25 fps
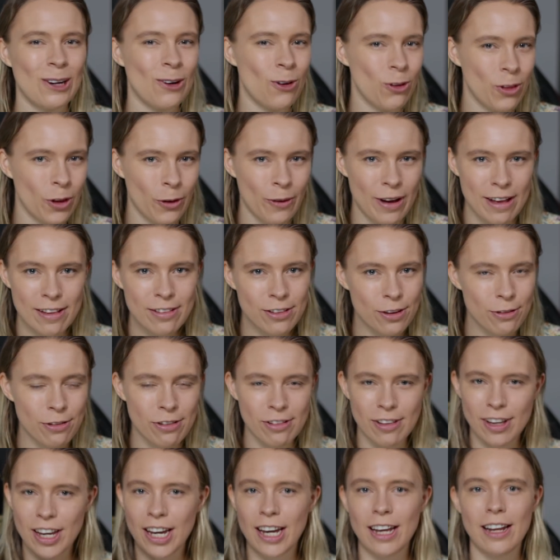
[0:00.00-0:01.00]
Although as you'll
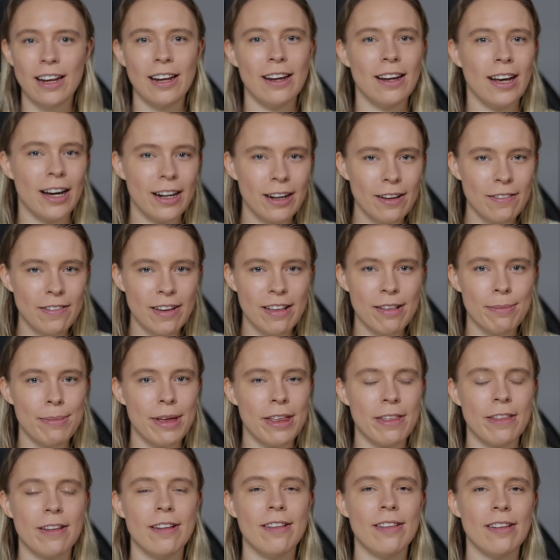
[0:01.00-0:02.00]
see, none of these
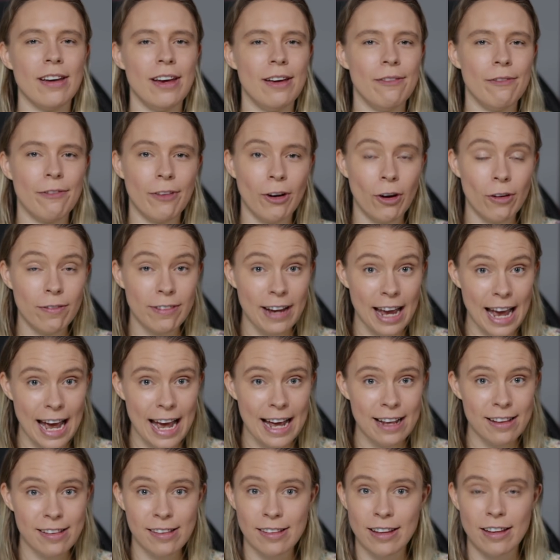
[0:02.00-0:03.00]
methods involve
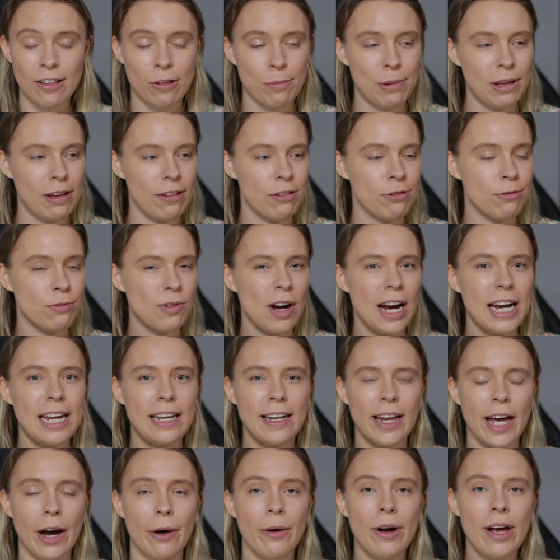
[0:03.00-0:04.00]
AdSense because
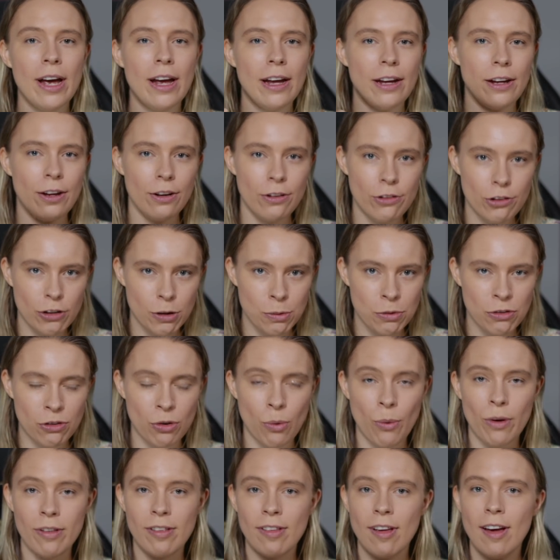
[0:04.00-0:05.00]
right now YouTube
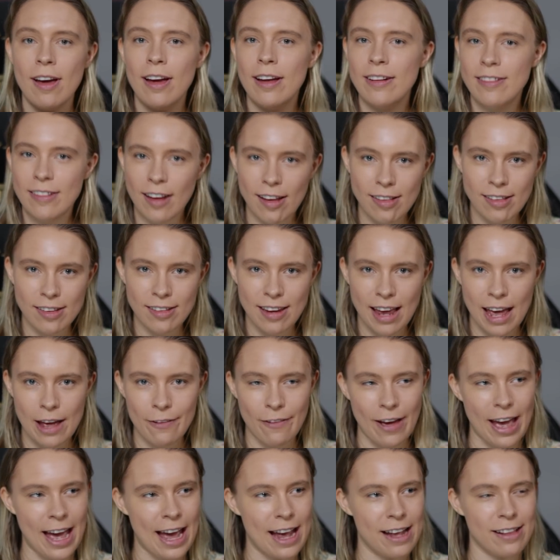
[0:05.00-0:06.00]
Shorts doesn't
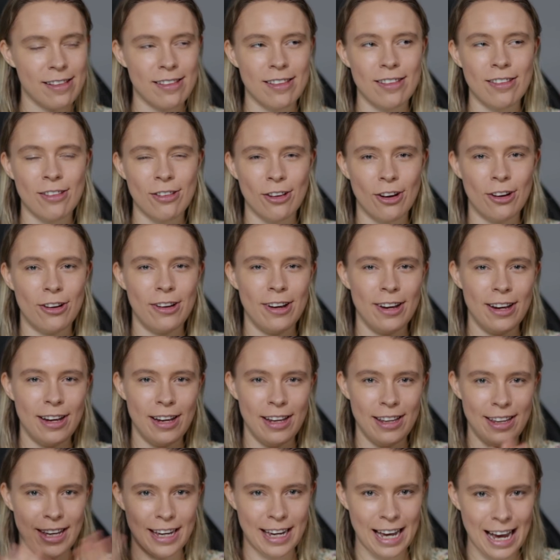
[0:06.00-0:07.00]
have ads and so
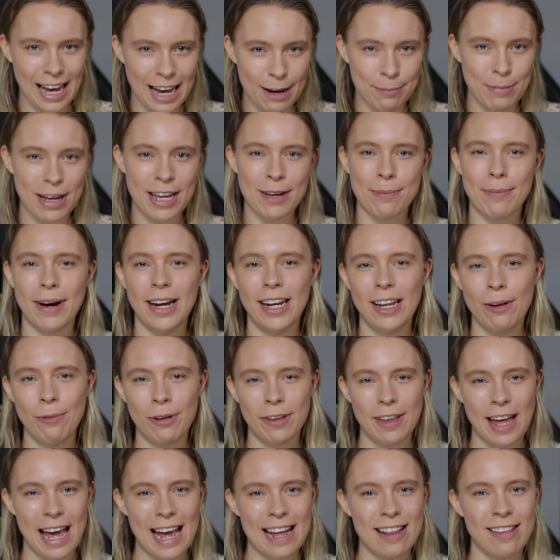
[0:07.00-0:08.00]
you can't make money
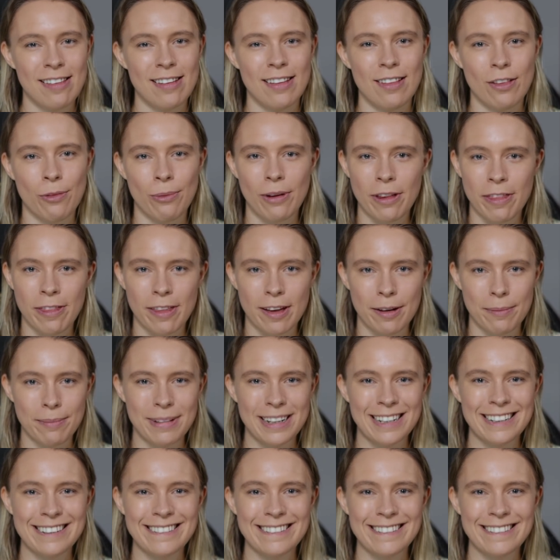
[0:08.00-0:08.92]
with AdSense with them.